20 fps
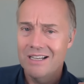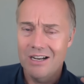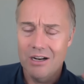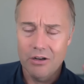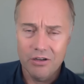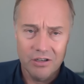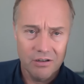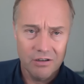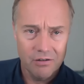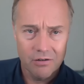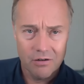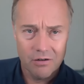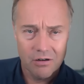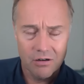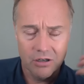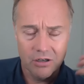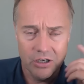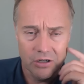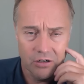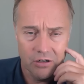you know
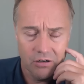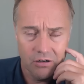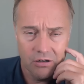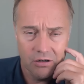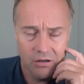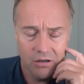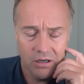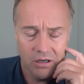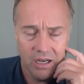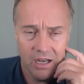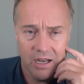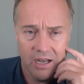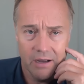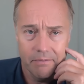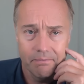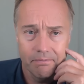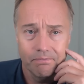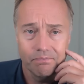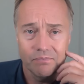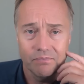you're you're
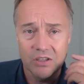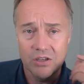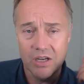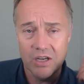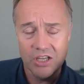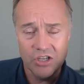um,